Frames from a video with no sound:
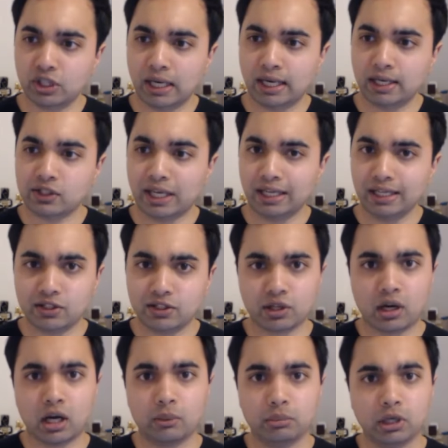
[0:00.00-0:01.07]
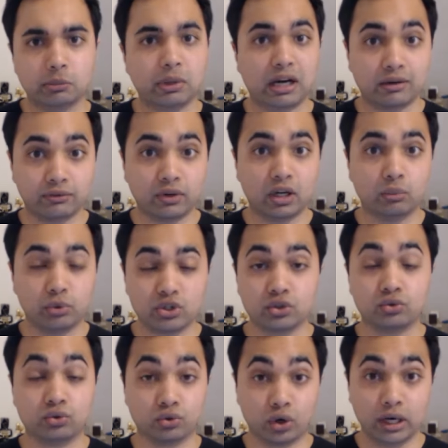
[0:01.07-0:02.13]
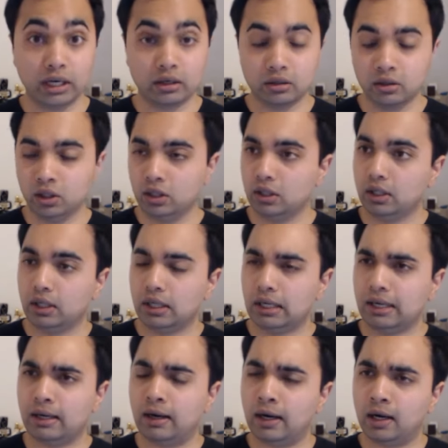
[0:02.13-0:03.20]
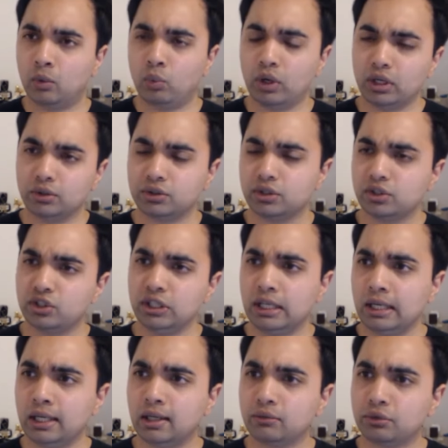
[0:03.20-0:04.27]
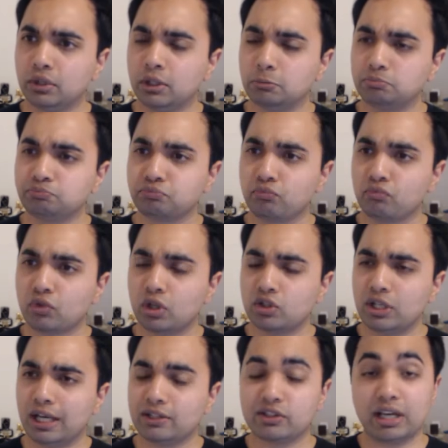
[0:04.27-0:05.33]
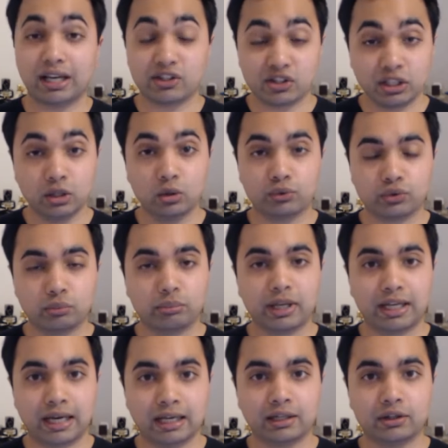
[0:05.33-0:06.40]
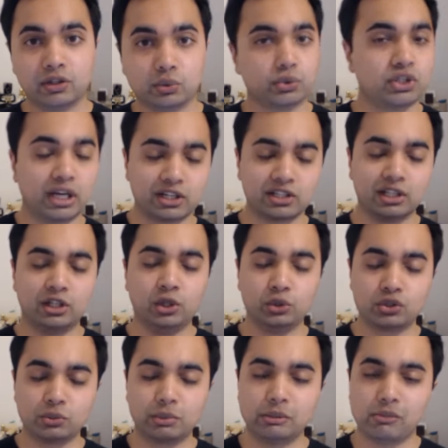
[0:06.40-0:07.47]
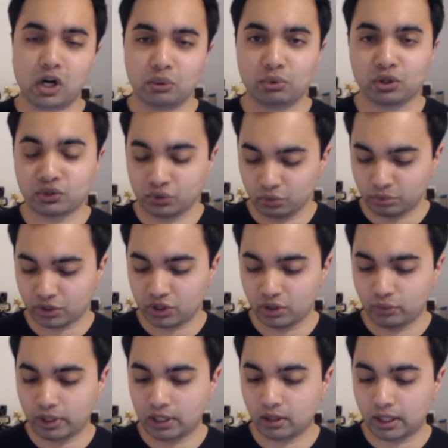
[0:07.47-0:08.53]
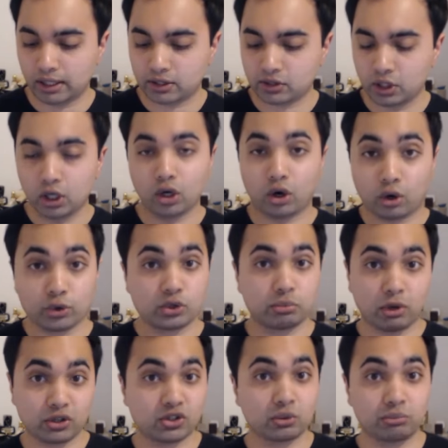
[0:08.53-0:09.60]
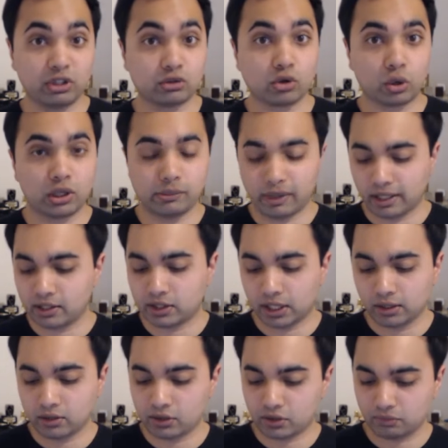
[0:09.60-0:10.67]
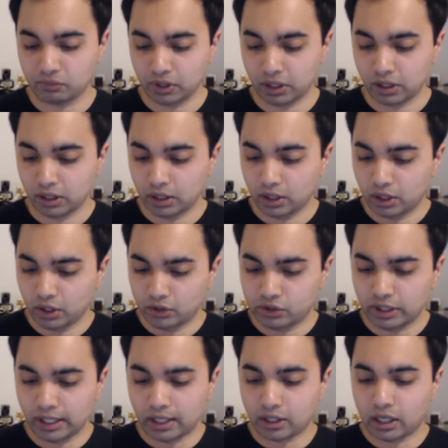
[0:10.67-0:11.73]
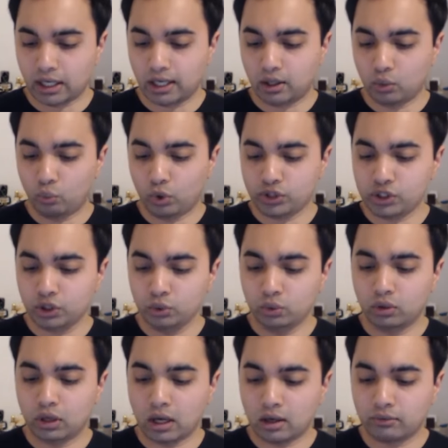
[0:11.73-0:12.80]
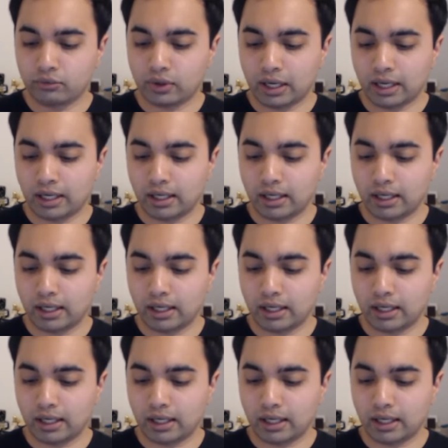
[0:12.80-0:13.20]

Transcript: She has Elisabe Le Parfum, which is great. What else does she have? She has Castile from Penhaligon's, which actually used to be my bottle, but she really likes Orange Blossom neroli-based scents. So yeah, what do you love?